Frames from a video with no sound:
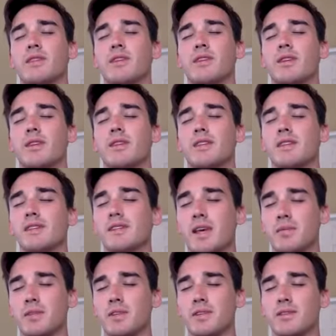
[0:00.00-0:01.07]
is
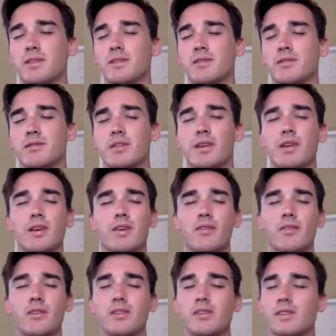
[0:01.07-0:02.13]
acceptance.
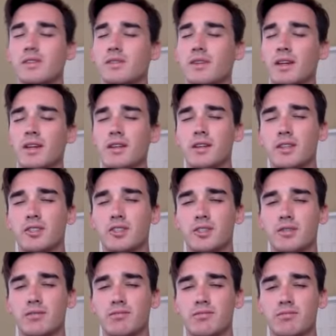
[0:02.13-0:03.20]
First is recognition,
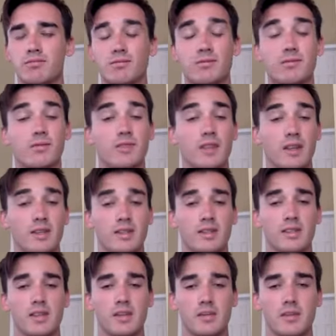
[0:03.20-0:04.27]
then it's
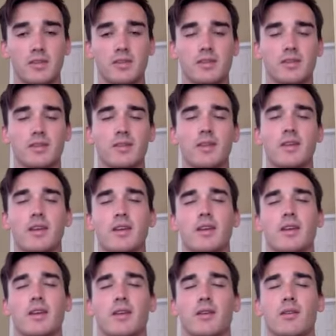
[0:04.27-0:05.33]
acceptance.
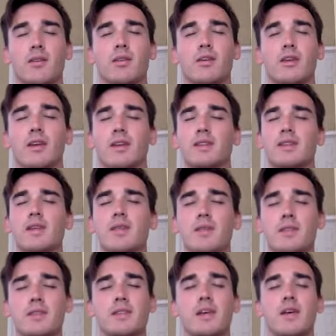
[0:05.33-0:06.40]
When you can accept the
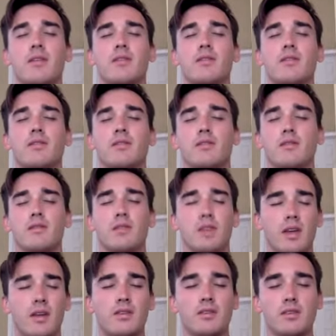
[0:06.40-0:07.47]
sound
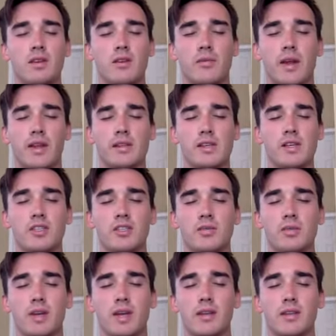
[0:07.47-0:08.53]
into your meditation
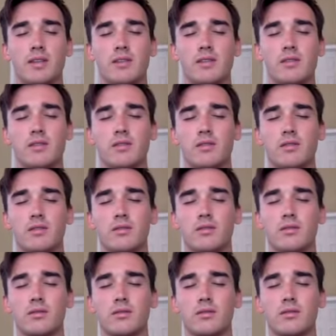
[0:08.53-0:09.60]

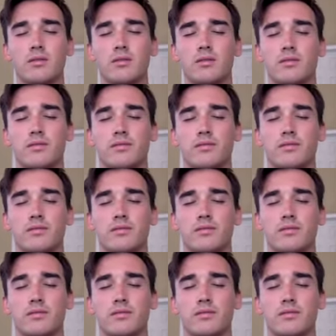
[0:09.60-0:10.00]
practice,